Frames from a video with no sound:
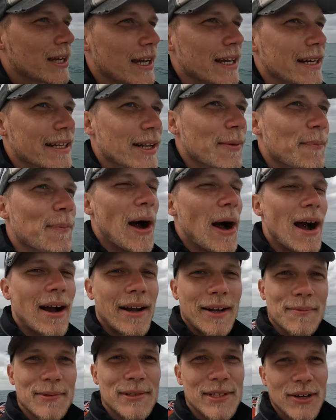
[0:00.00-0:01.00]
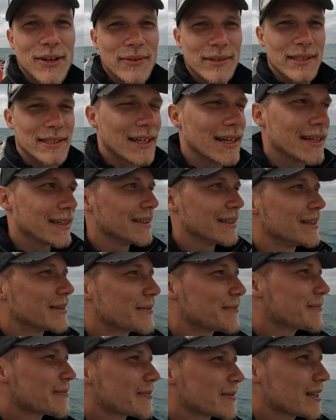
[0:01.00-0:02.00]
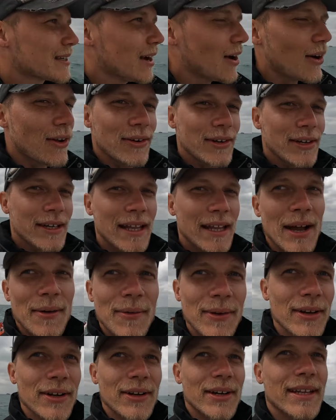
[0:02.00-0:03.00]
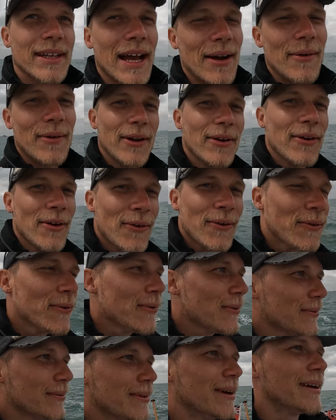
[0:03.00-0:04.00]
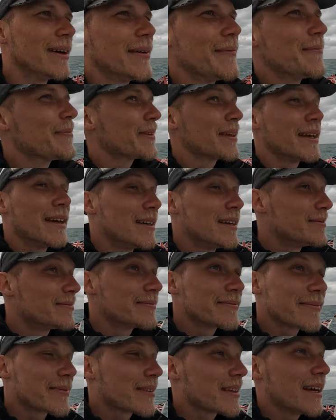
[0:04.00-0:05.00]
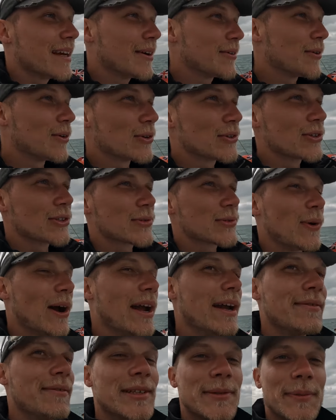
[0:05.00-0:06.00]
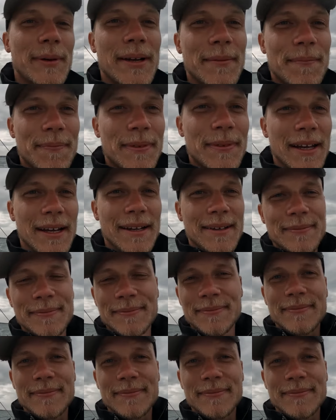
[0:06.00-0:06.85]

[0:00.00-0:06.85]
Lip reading: kid in the park, I'm so excited. Oh, look at that one, look at that one. They're all just waves, but yeah.